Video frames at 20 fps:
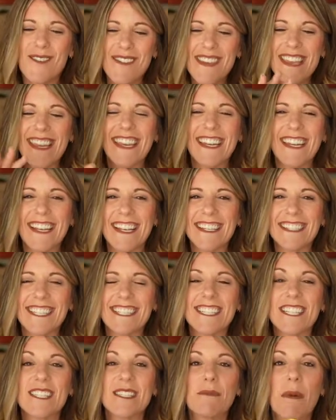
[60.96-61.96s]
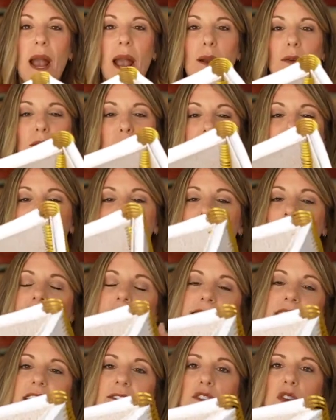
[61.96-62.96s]
think it is. It's a spiral. It
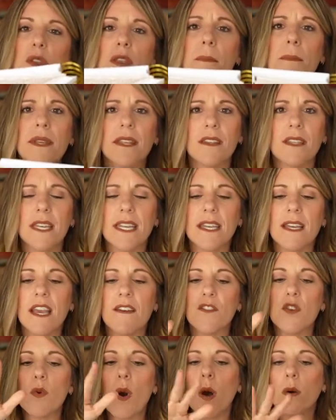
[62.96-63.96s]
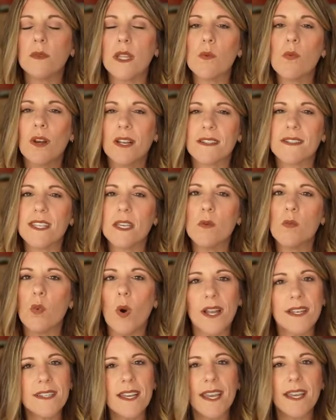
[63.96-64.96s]
does give you the ability, if you only want to see
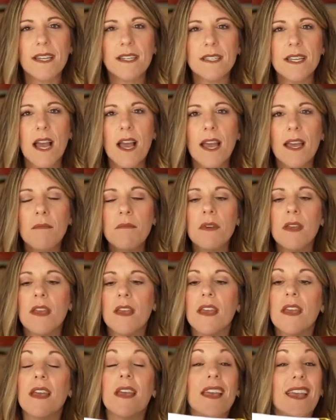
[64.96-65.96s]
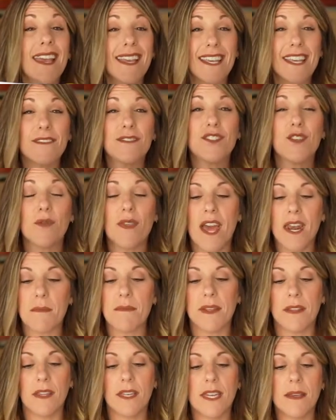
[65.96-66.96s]
one day at a time, it gives you that
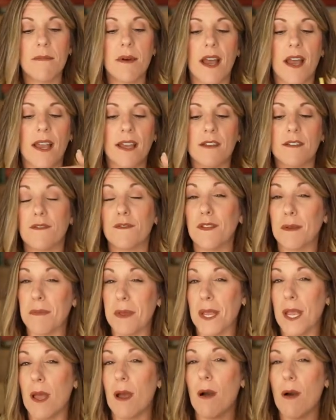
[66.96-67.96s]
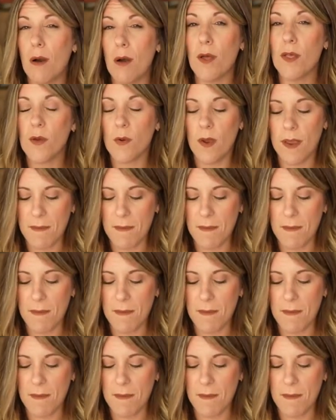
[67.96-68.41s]
ability by flipping it all the way